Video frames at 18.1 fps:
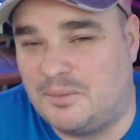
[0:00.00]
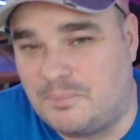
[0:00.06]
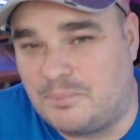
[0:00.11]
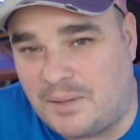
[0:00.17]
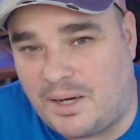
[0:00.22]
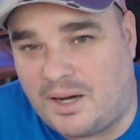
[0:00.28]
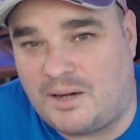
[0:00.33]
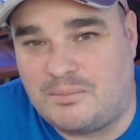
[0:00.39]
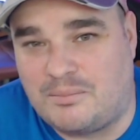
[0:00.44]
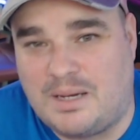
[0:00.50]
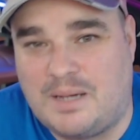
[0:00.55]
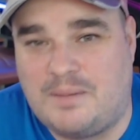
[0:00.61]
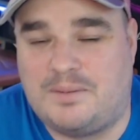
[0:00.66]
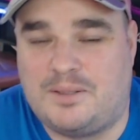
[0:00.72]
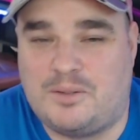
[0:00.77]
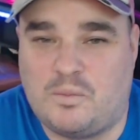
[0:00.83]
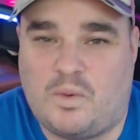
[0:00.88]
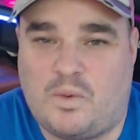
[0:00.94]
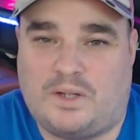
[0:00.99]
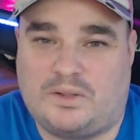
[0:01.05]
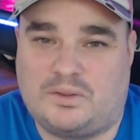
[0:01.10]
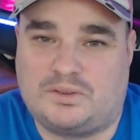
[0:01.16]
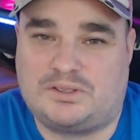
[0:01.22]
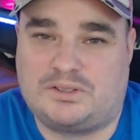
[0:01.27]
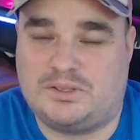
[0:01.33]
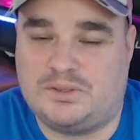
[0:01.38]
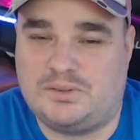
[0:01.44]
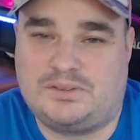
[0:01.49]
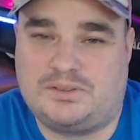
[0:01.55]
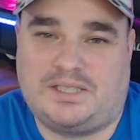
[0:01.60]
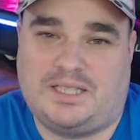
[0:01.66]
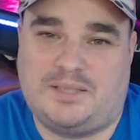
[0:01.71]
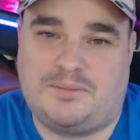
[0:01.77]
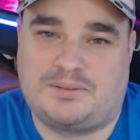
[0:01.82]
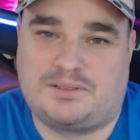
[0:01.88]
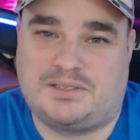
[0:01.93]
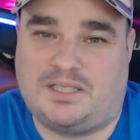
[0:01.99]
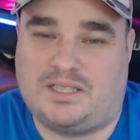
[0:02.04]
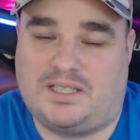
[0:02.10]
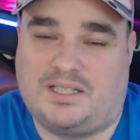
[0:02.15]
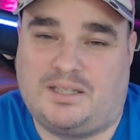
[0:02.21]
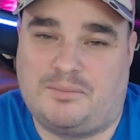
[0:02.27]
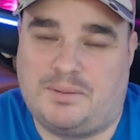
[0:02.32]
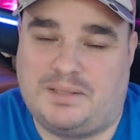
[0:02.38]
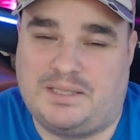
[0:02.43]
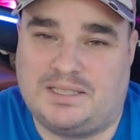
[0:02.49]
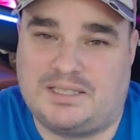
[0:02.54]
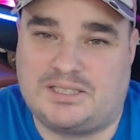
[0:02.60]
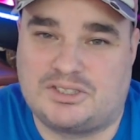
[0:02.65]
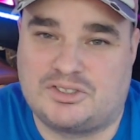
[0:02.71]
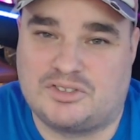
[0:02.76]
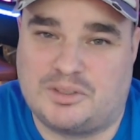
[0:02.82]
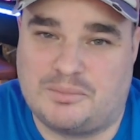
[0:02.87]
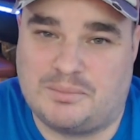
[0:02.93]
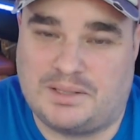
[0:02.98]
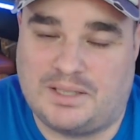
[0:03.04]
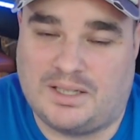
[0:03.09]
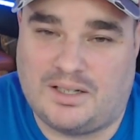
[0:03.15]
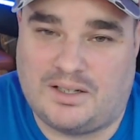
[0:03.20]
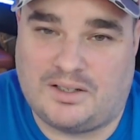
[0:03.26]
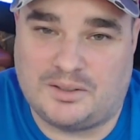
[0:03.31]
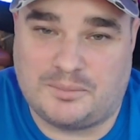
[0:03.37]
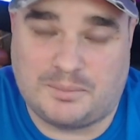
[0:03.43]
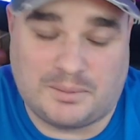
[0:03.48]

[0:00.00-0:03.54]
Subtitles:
bar maybe 1 or 2 tapes that are going to be extremely hard.